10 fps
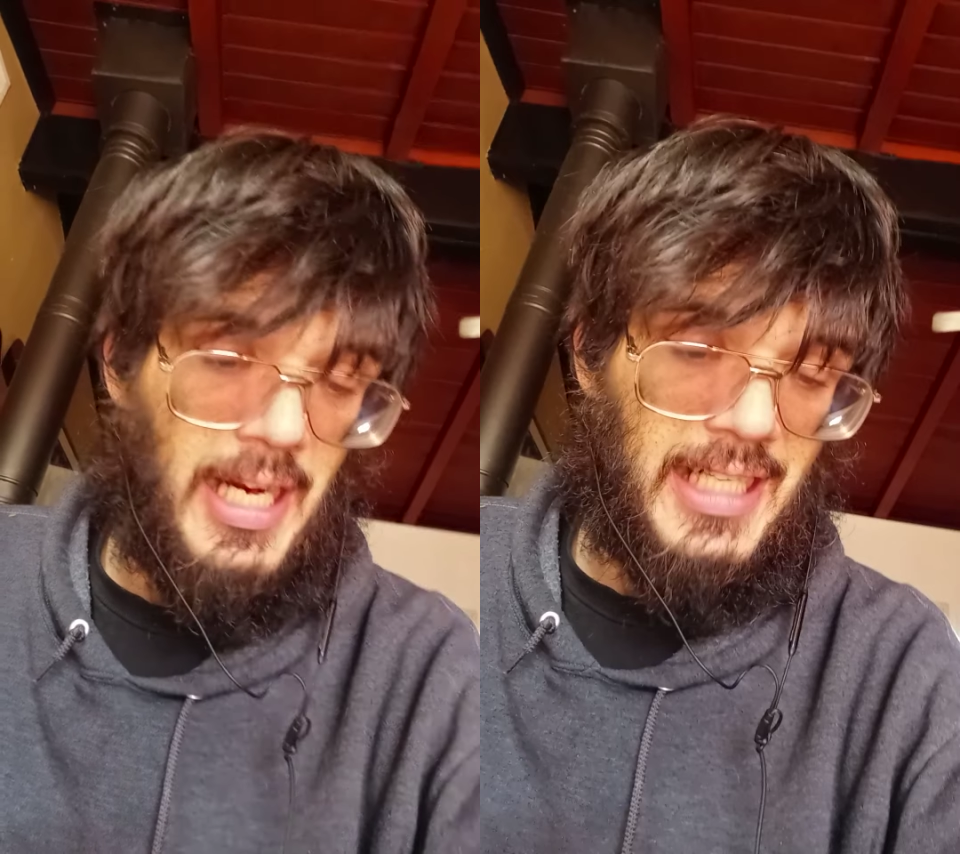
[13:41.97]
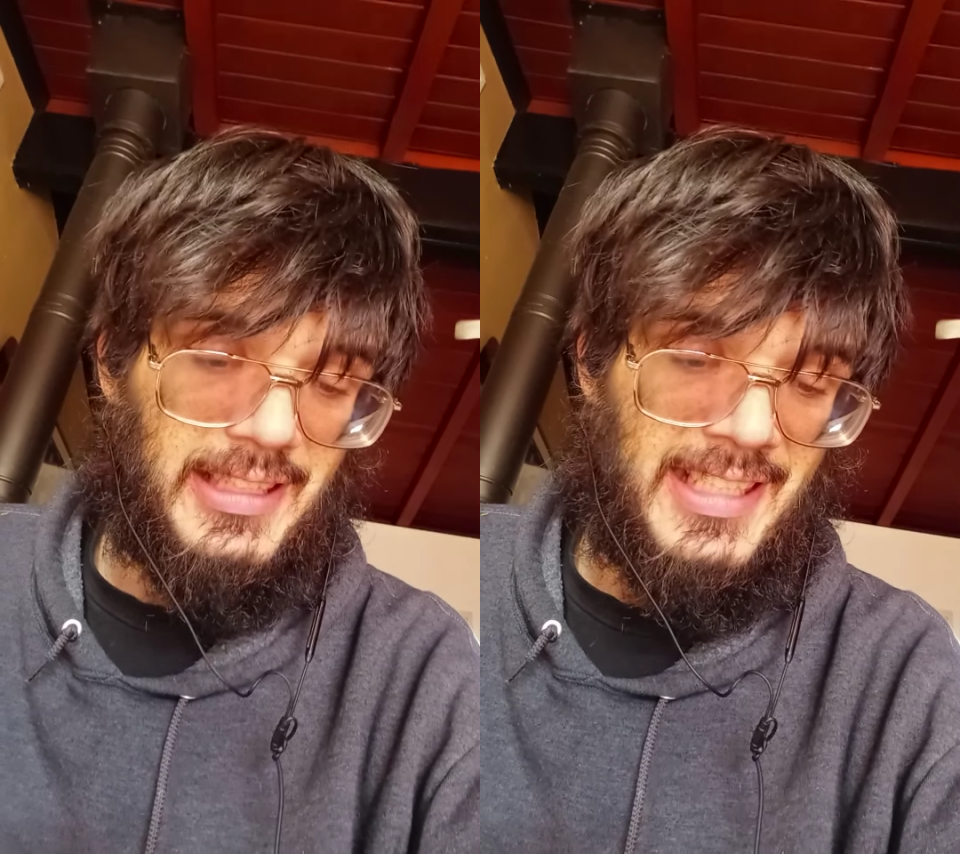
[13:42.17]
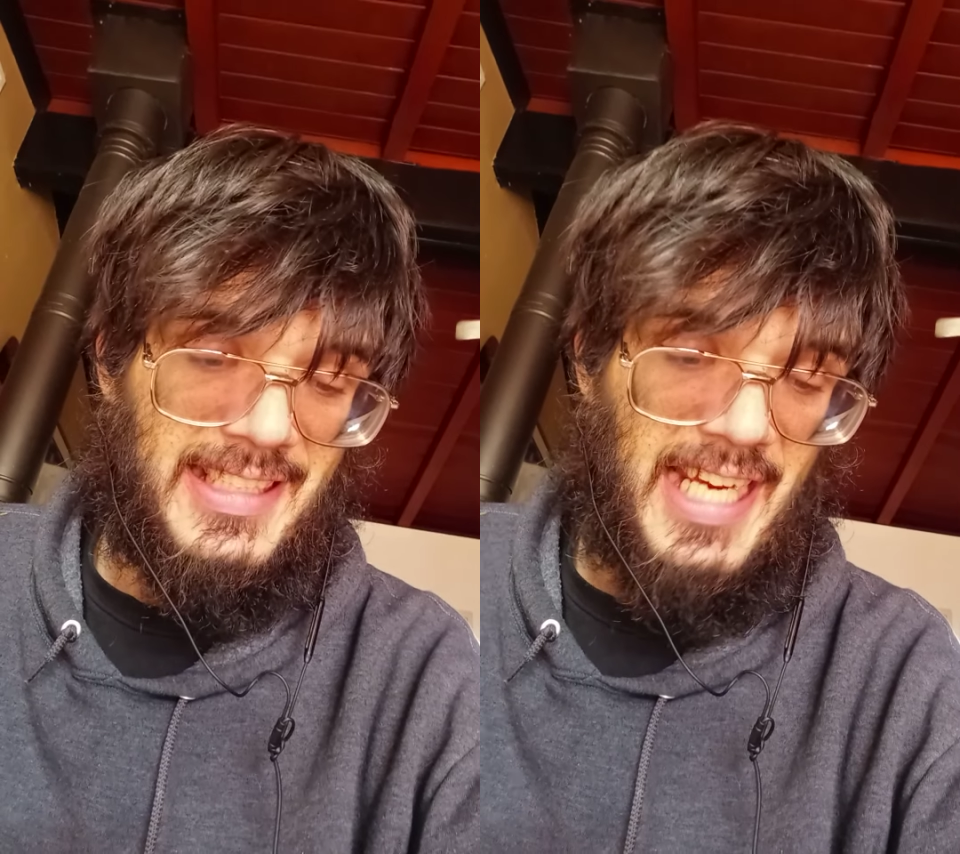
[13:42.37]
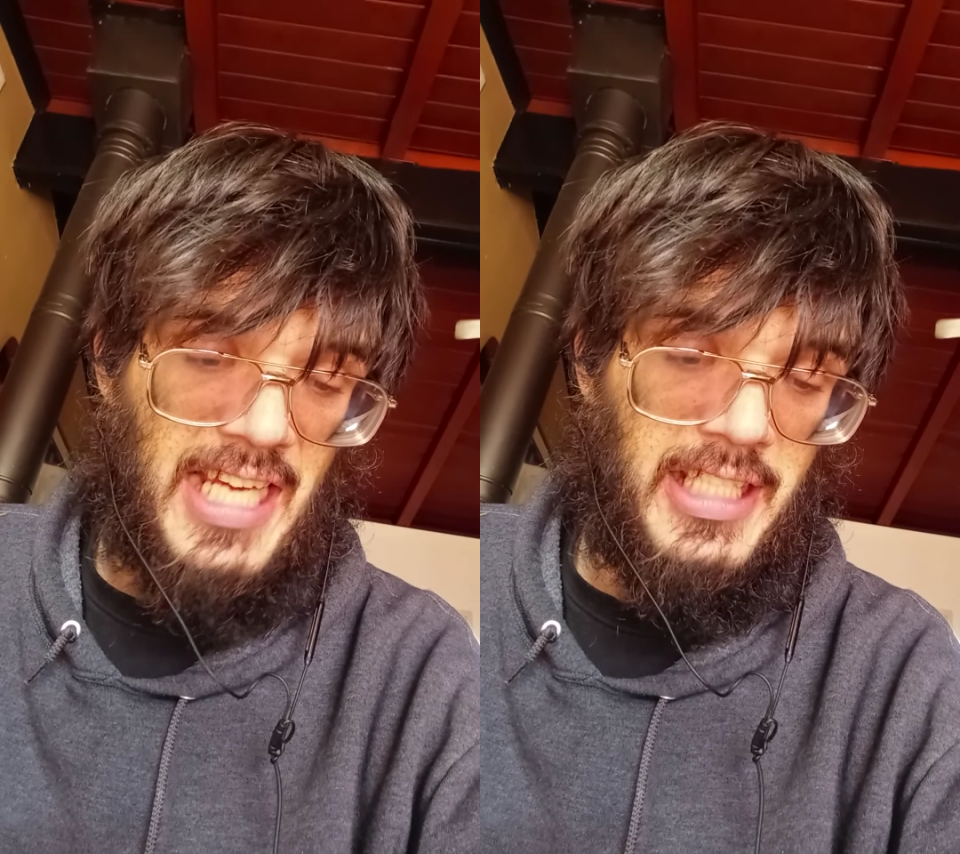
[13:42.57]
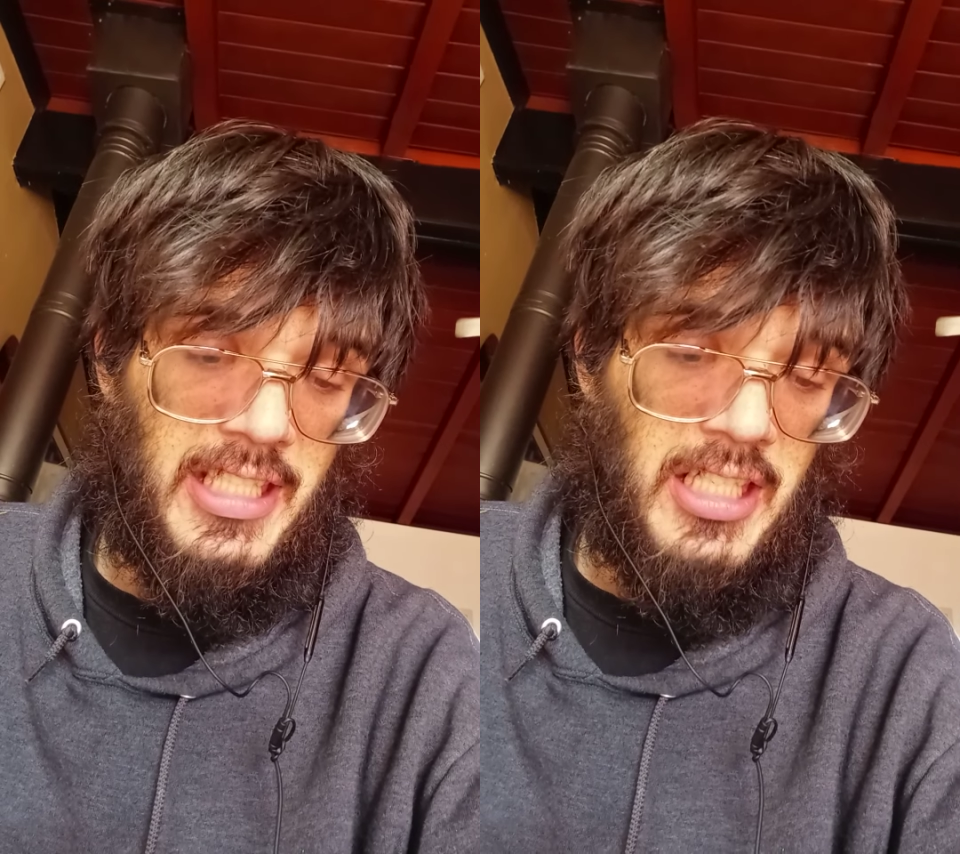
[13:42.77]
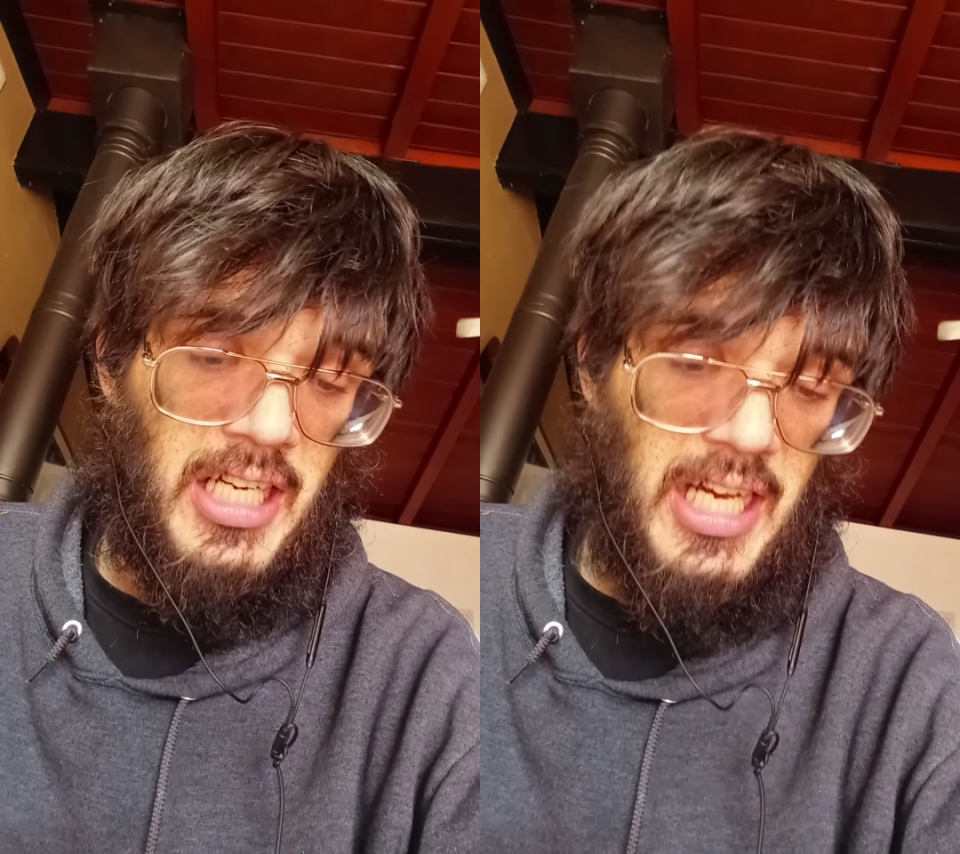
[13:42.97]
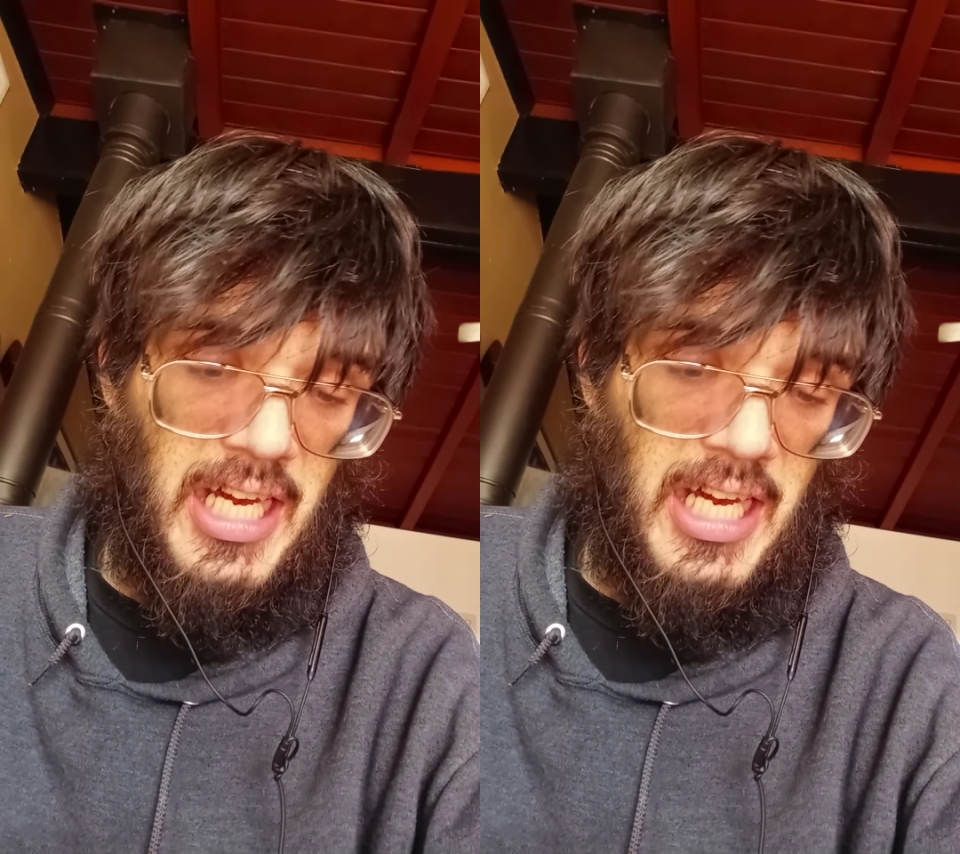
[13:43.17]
act intended